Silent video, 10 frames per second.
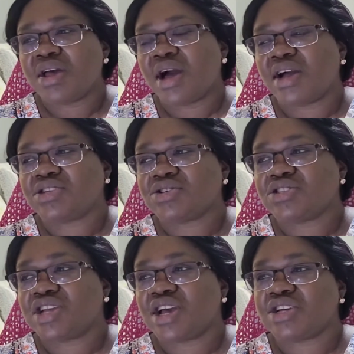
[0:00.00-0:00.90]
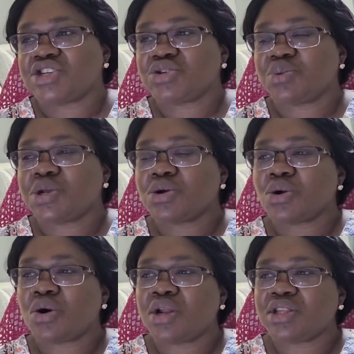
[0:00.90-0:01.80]
I should say, we could
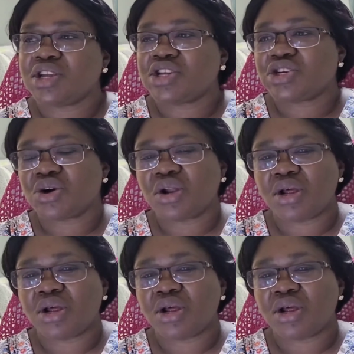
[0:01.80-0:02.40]
call it a shawl